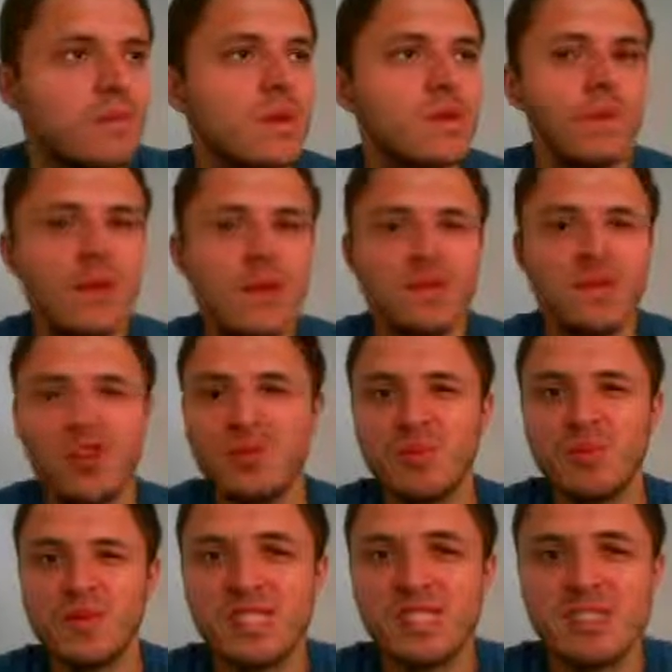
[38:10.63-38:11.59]
With a few
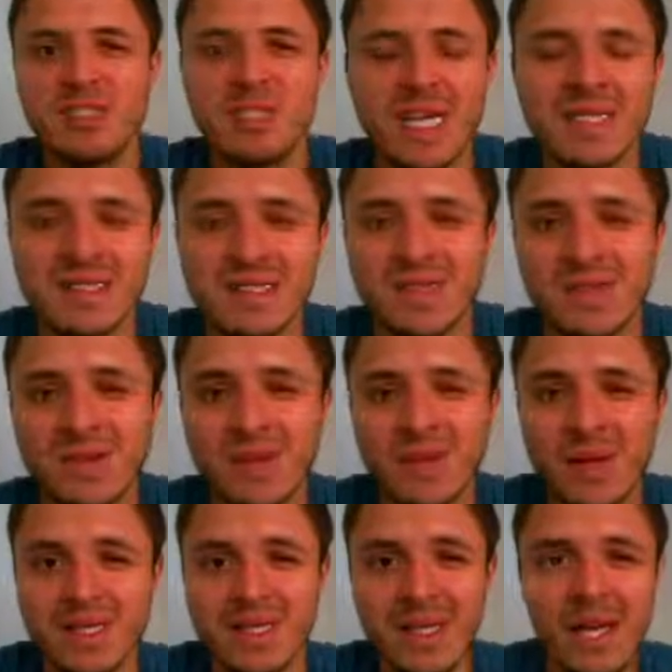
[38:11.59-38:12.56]
missed chances for
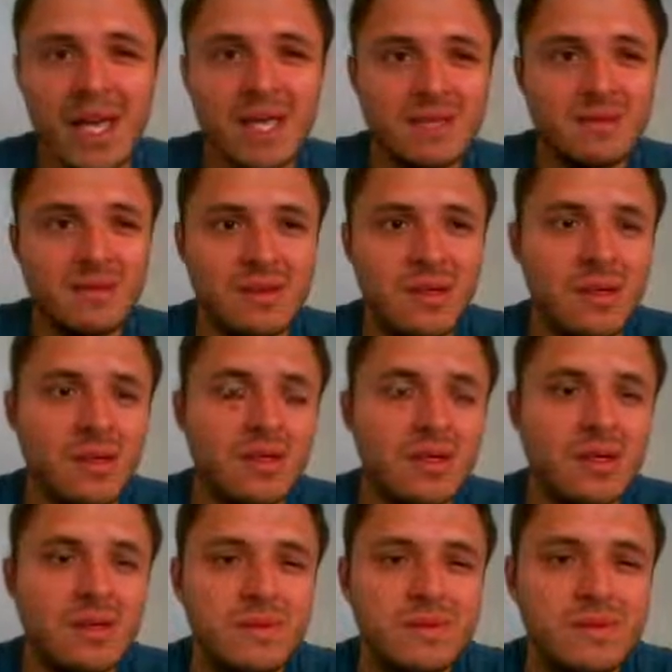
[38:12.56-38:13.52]
Basquiat. He could
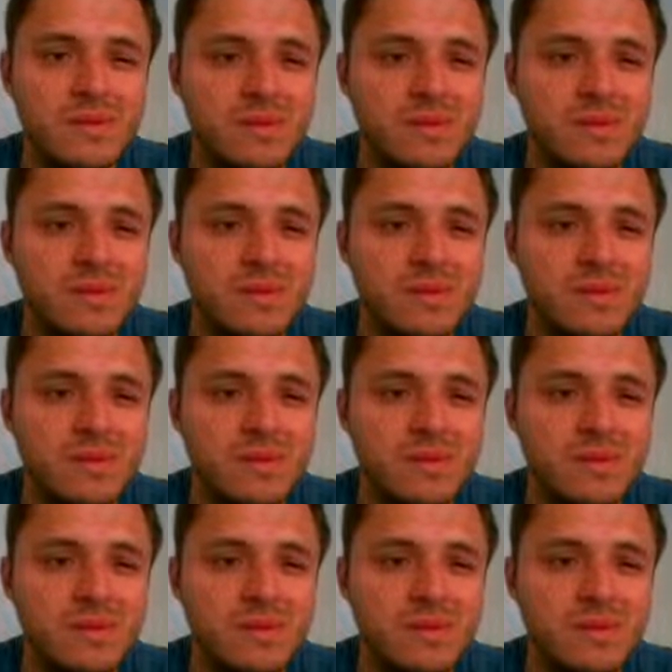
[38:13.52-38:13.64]
have